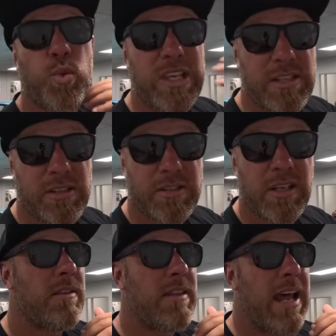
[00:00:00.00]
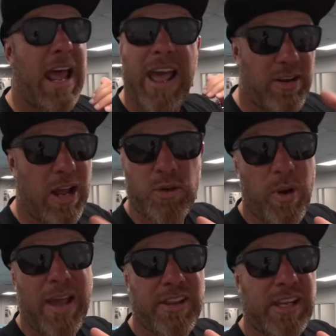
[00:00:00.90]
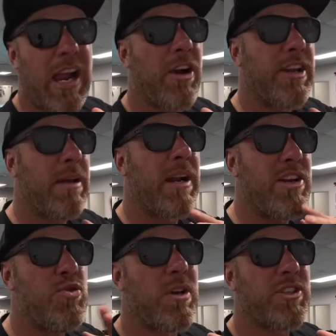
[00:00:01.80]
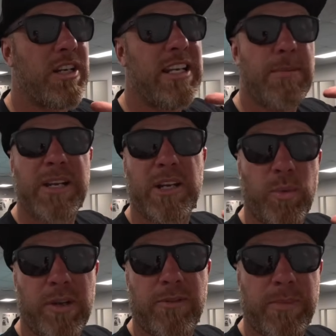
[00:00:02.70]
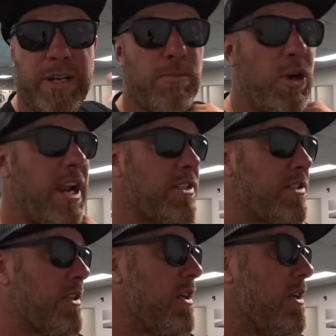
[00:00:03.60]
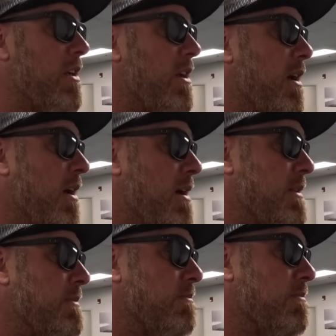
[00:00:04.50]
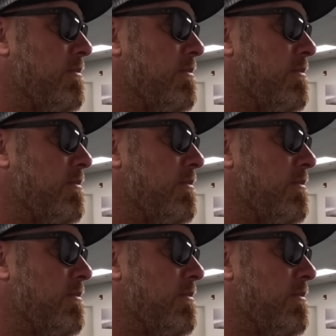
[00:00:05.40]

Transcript: wheels that I had, don't have on the car yet, but I knew I was going to need a bigger wheel for bigger brakes. Um,